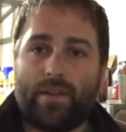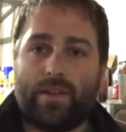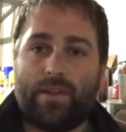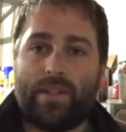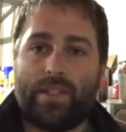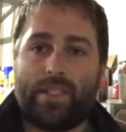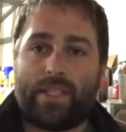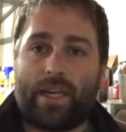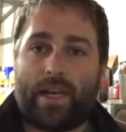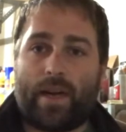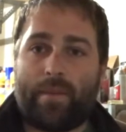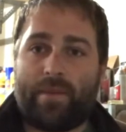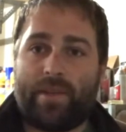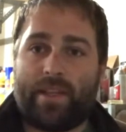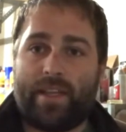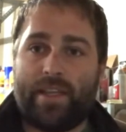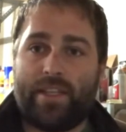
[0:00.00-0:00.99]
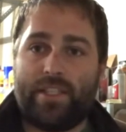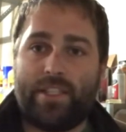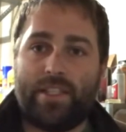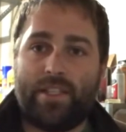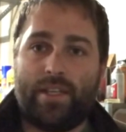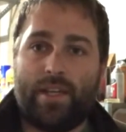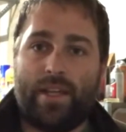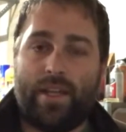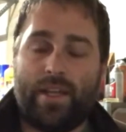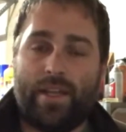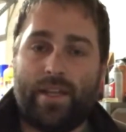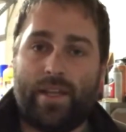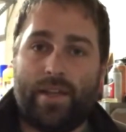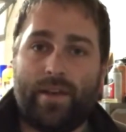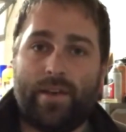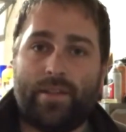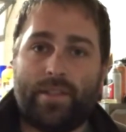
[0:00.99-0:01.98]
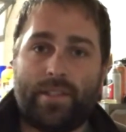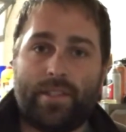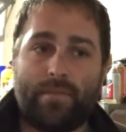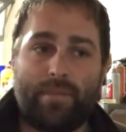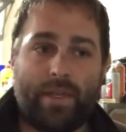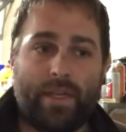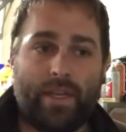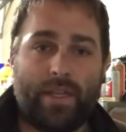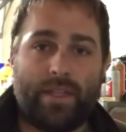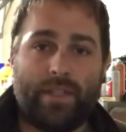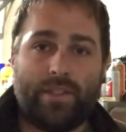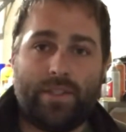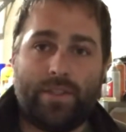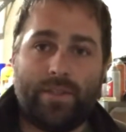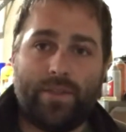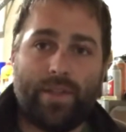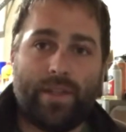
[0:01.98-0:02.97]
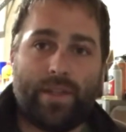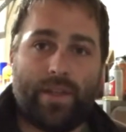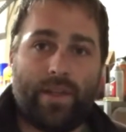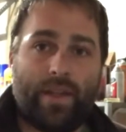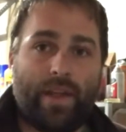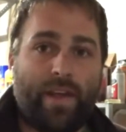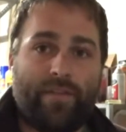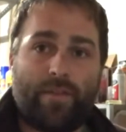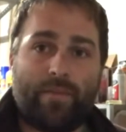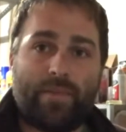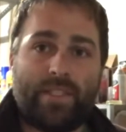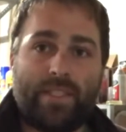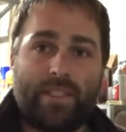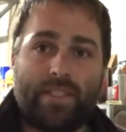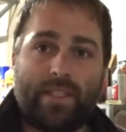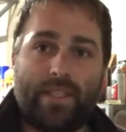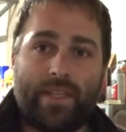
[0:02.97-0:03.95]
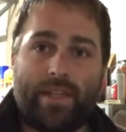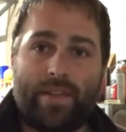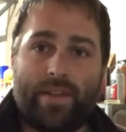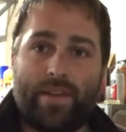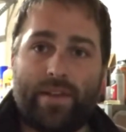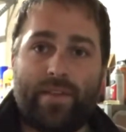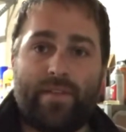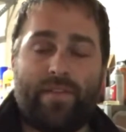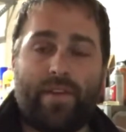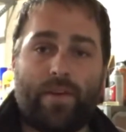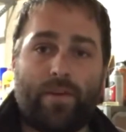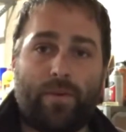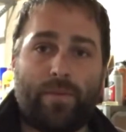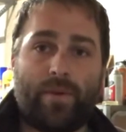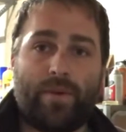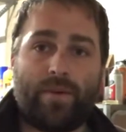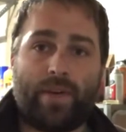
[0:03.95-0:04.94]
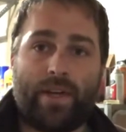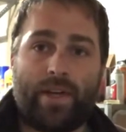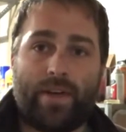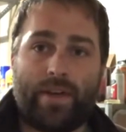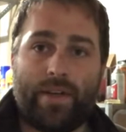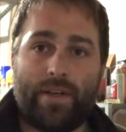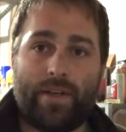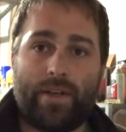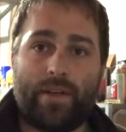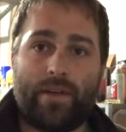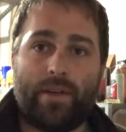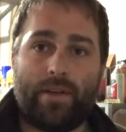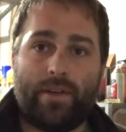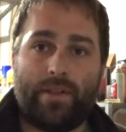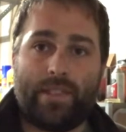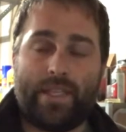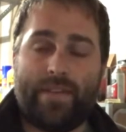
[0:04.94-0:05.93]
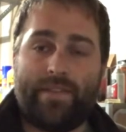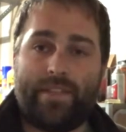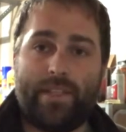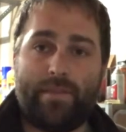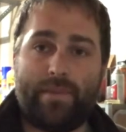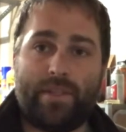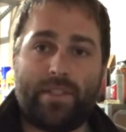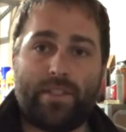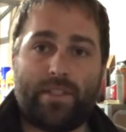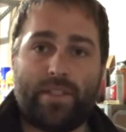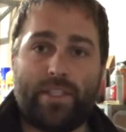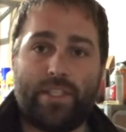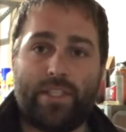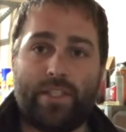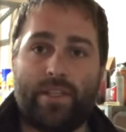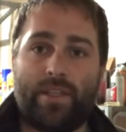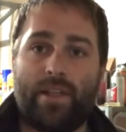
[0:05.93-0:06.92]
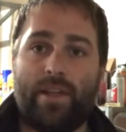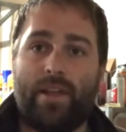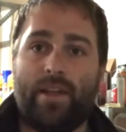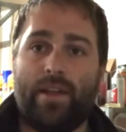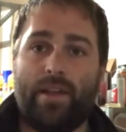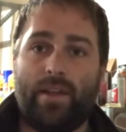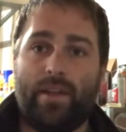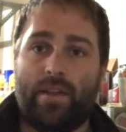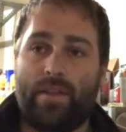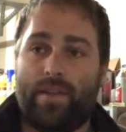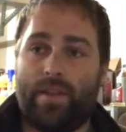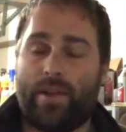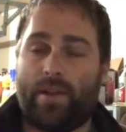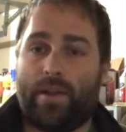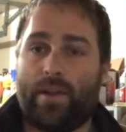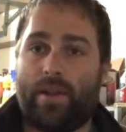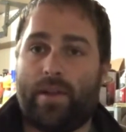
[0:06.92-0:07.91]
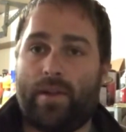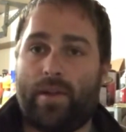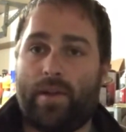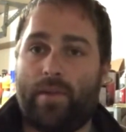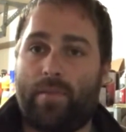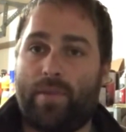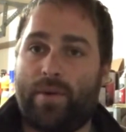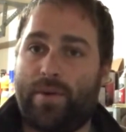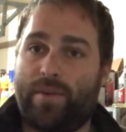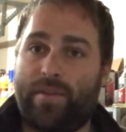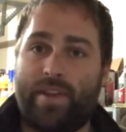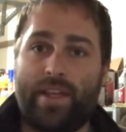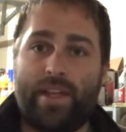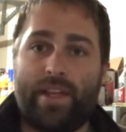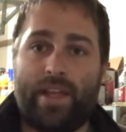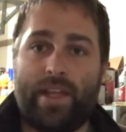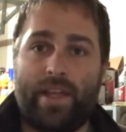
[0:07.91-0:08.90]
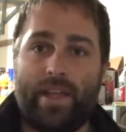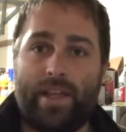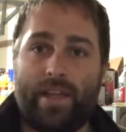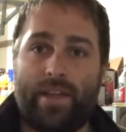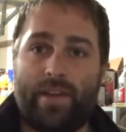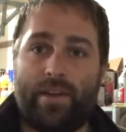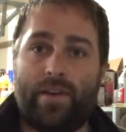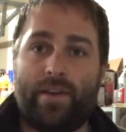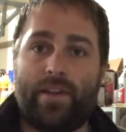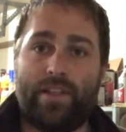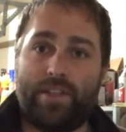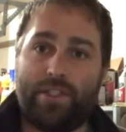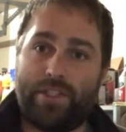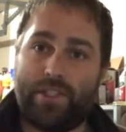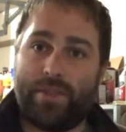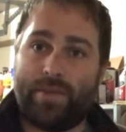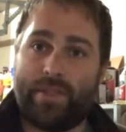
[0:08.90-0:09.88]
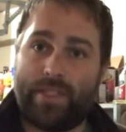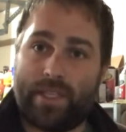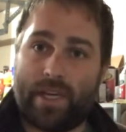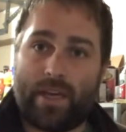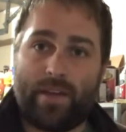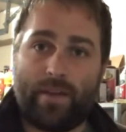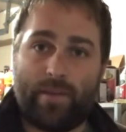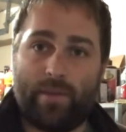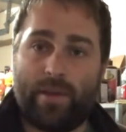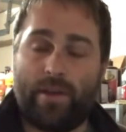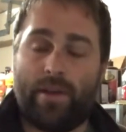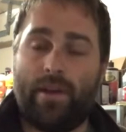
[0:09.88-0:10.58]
entire application and submit it to the FMCSA, the Federal Motor Carrier Safety Administration. They'll approve it and issue you a DOT number.